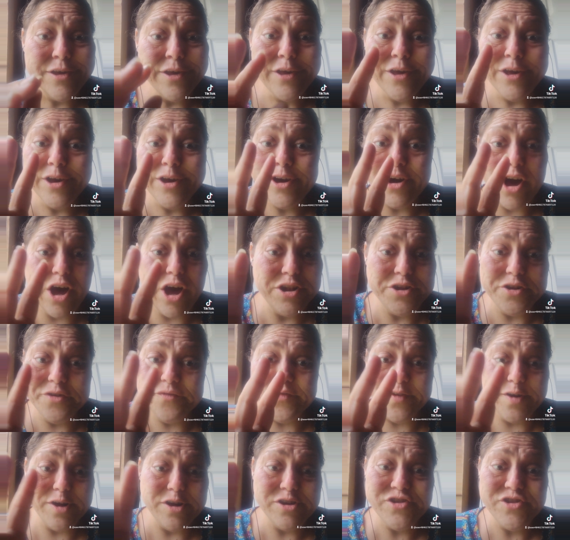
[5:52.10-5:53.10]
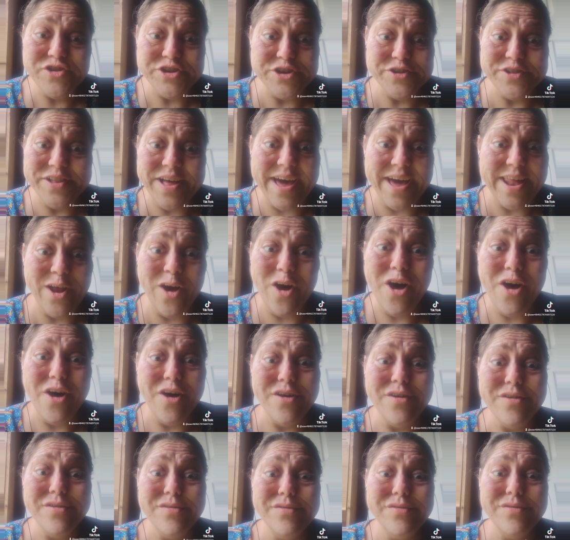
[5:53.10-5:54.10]
controversial at
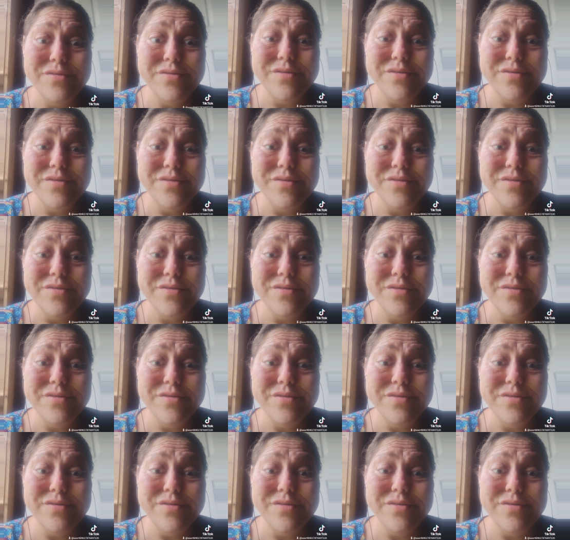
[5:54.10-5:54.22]
all.